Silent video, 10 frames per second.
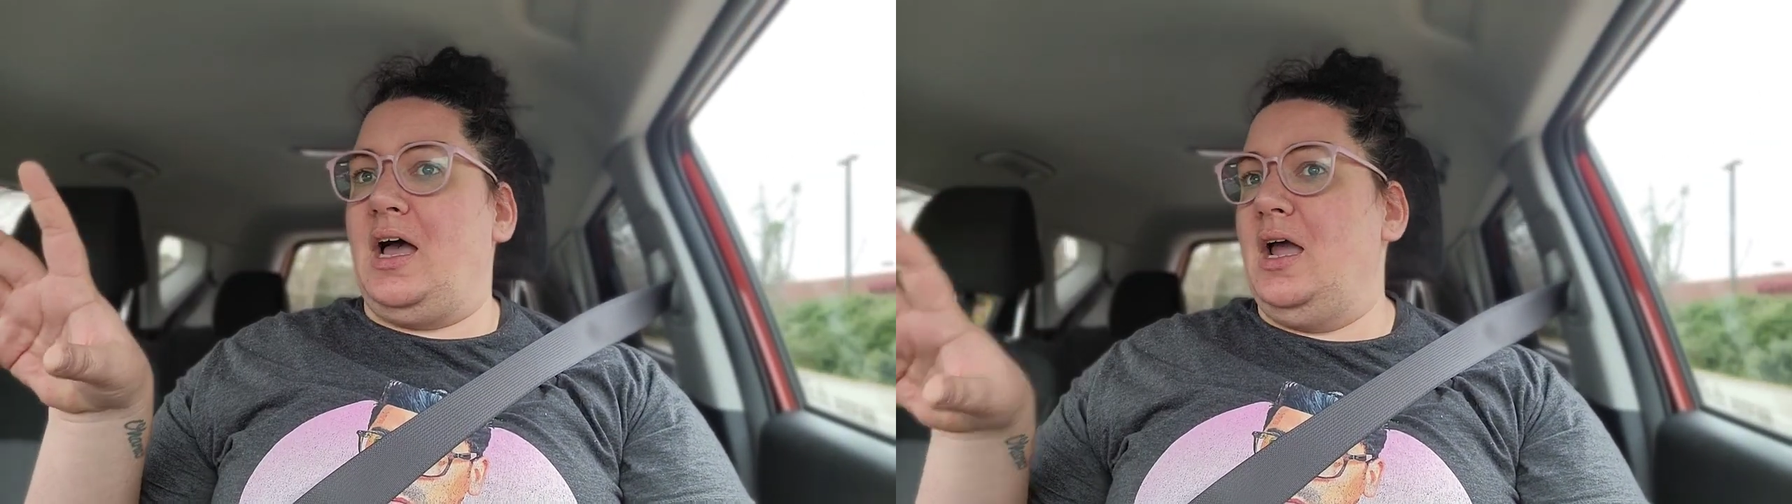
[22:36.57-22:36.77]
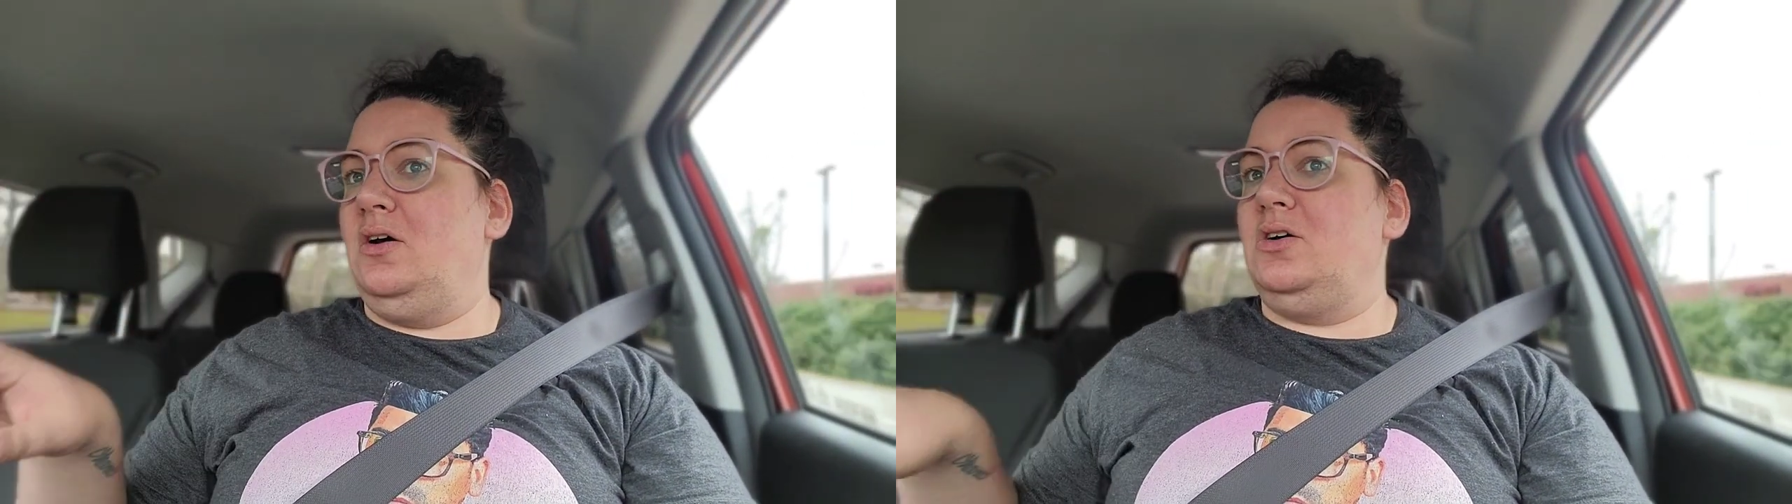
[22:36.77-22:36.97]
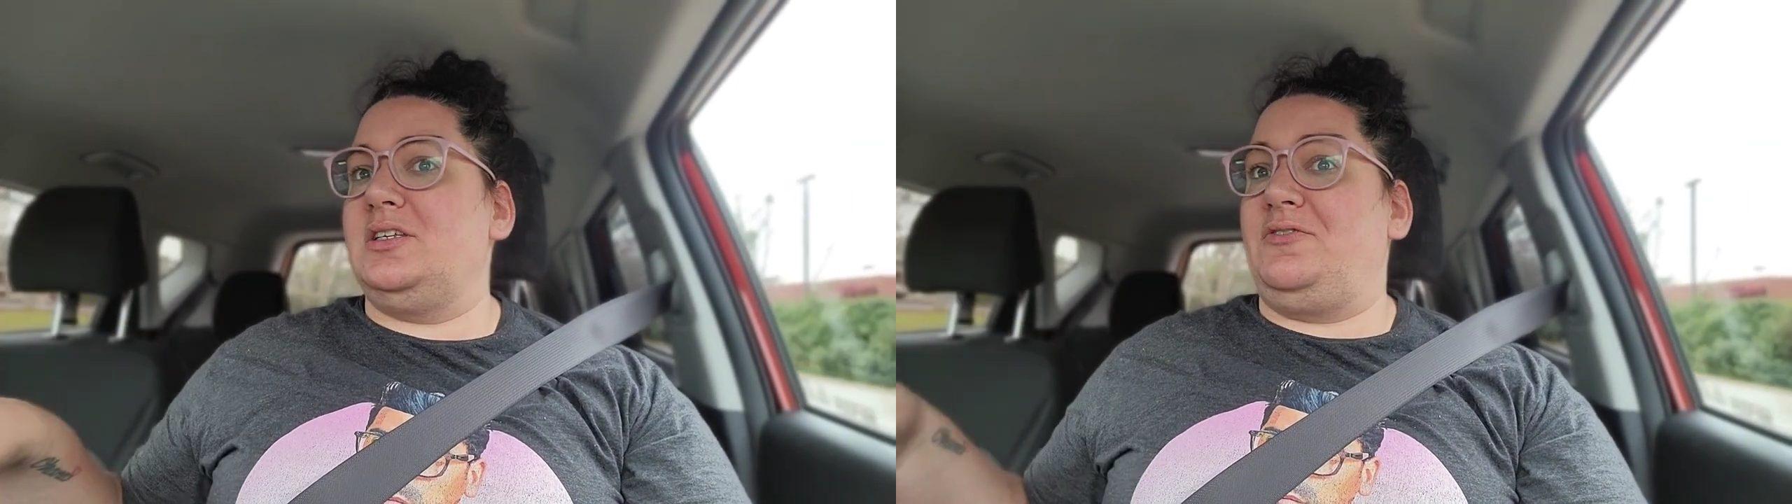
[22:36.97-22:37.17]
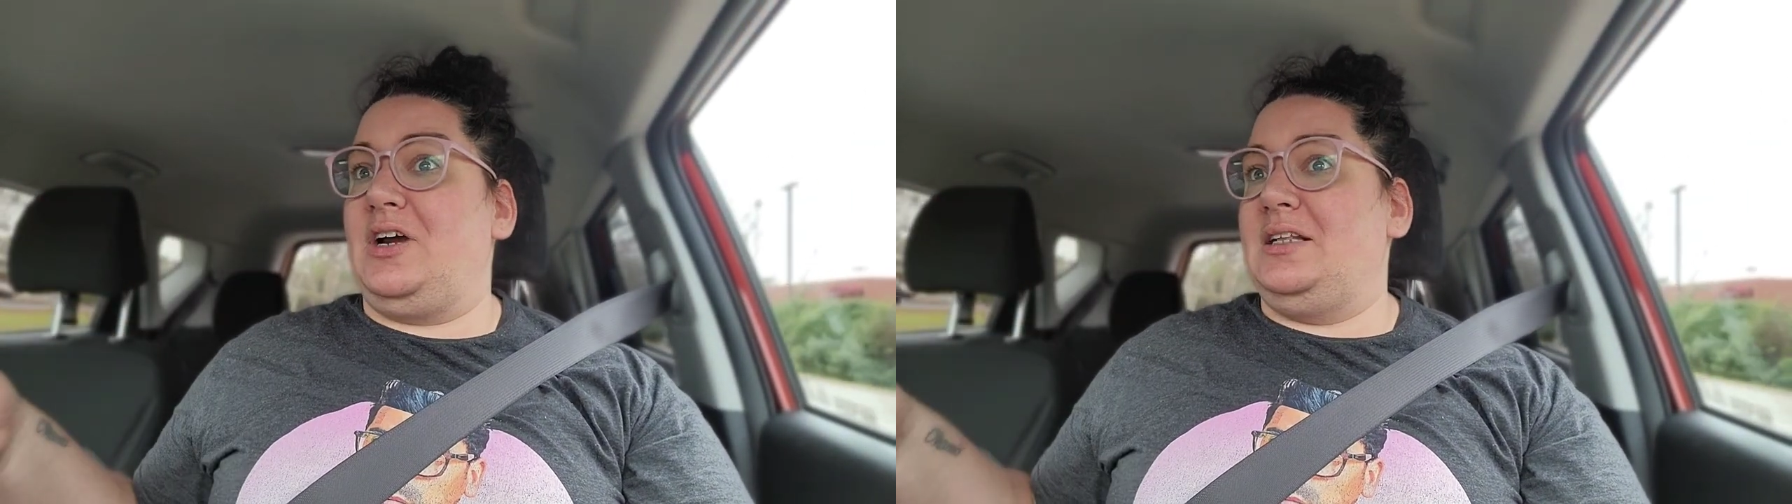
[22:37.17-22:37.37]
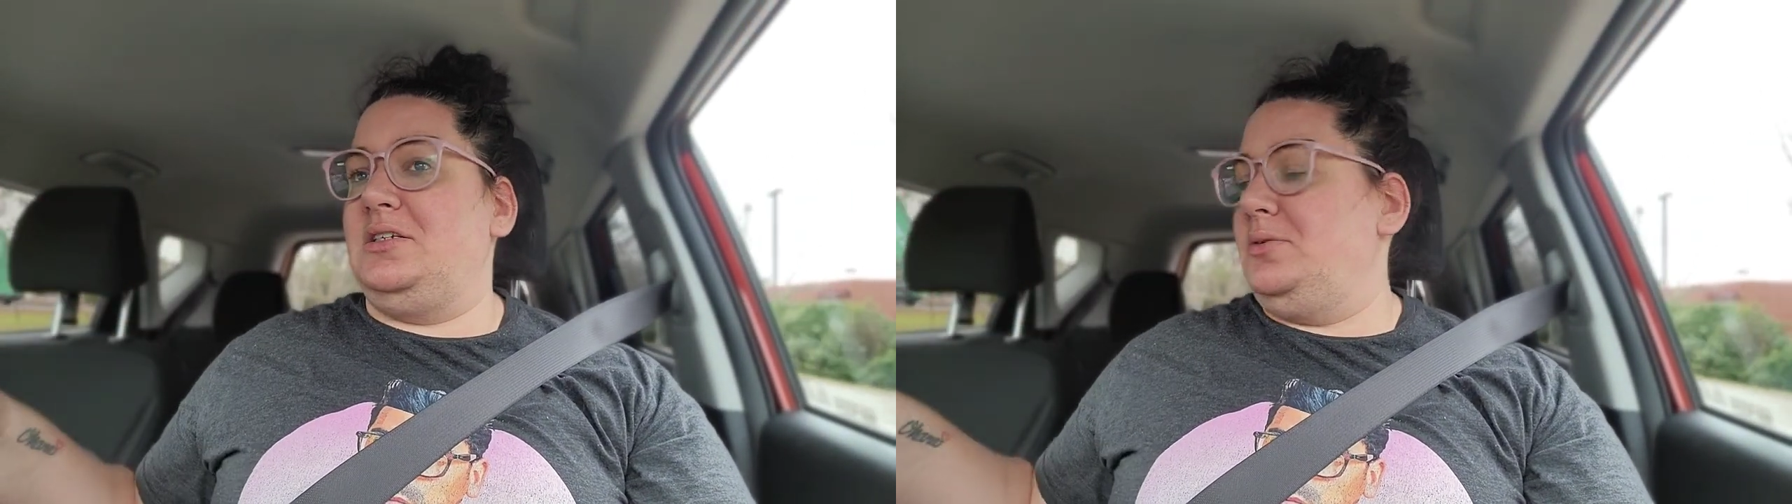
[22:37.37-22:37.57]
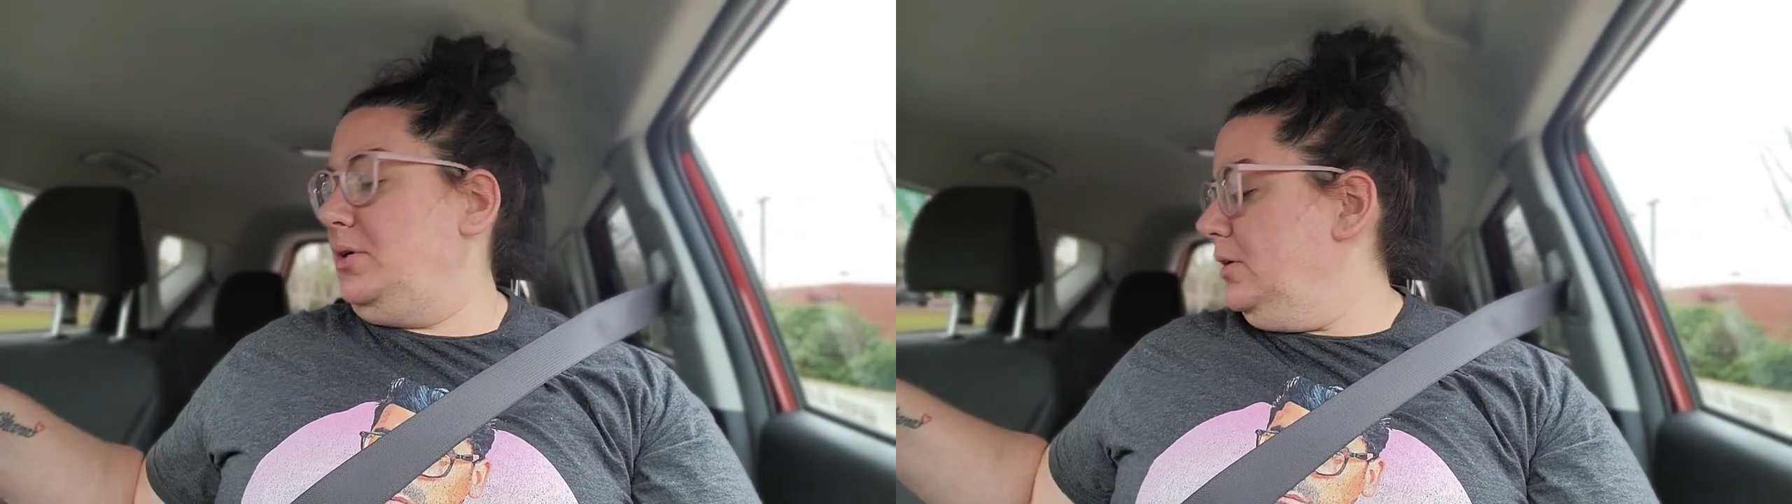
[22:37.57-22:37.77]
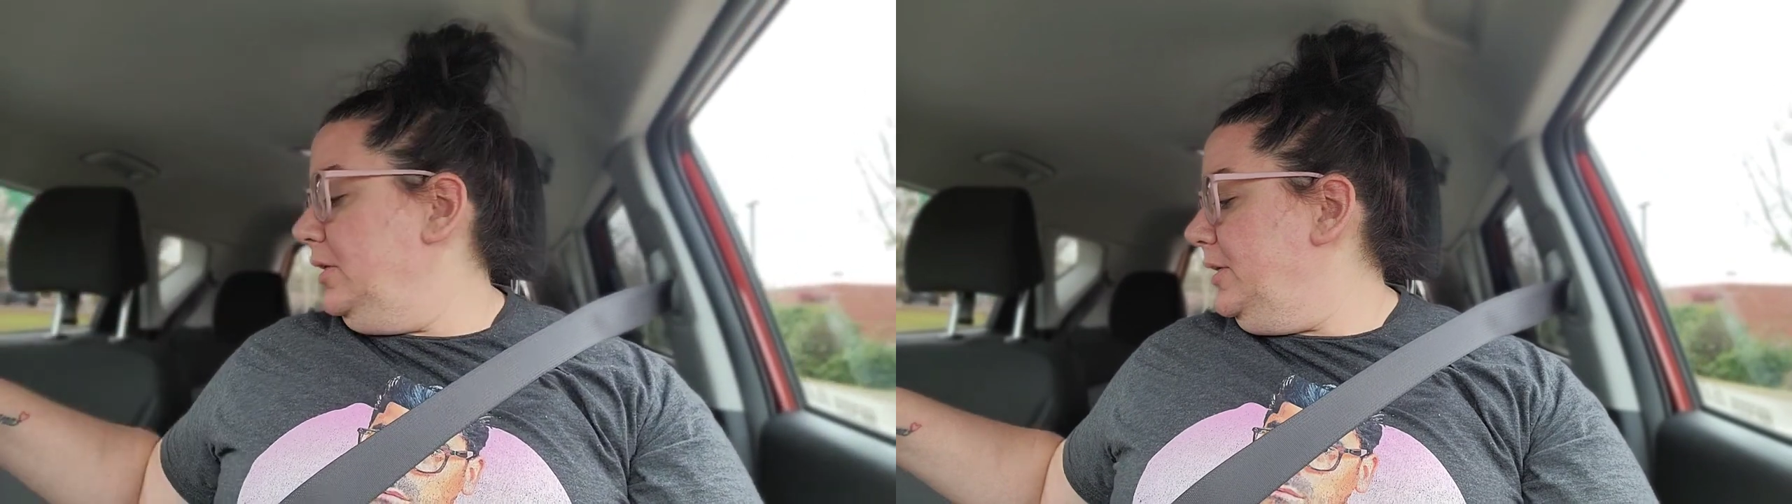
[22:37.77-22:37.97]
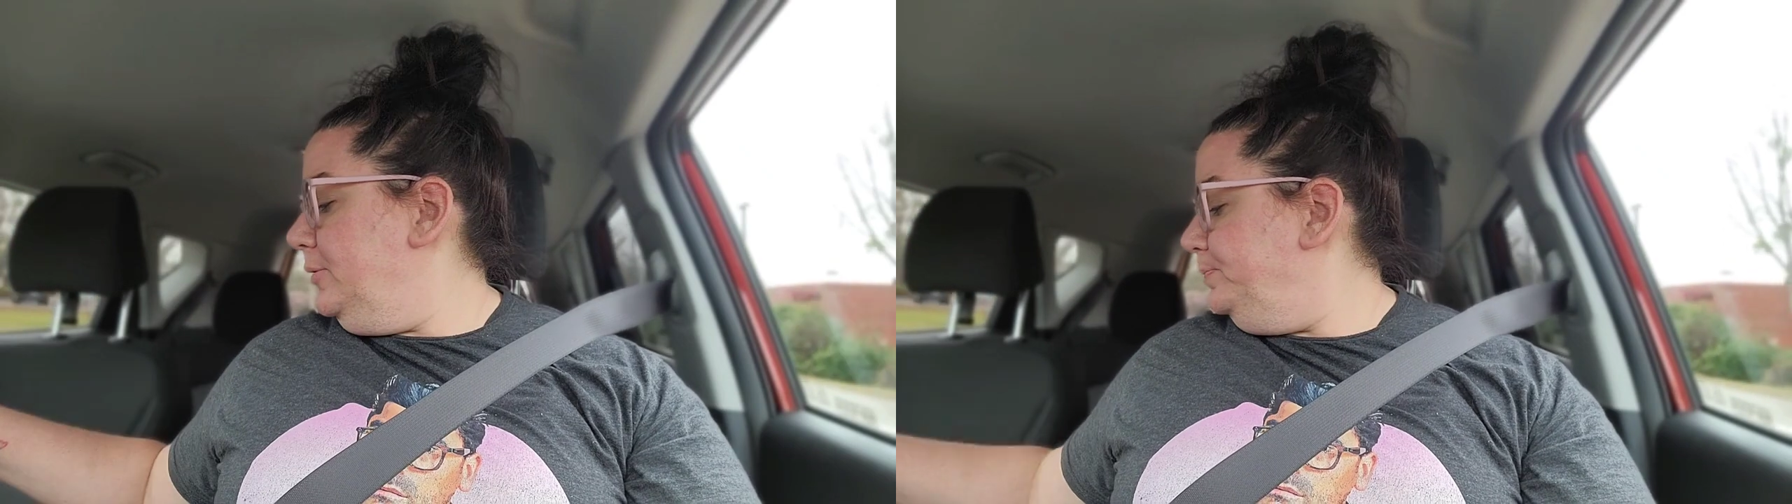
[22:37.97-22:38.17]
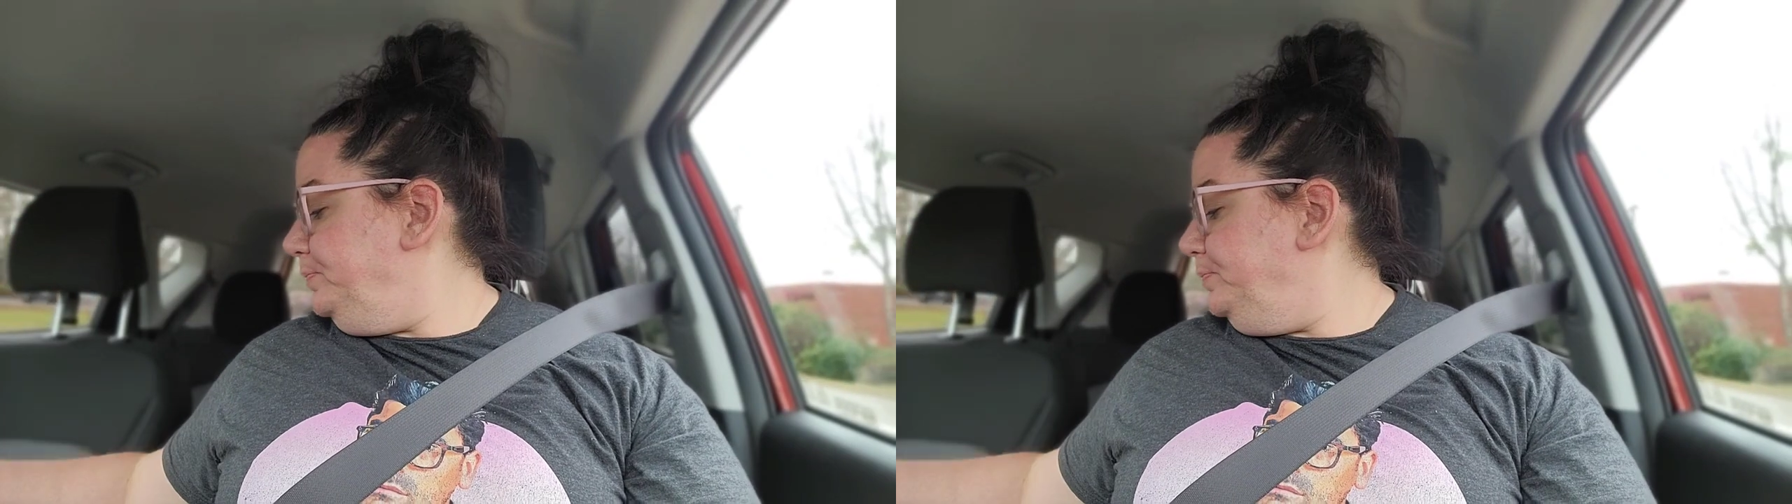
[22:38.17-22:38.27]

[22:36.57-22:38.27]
aisle because I forgot to do it earlier.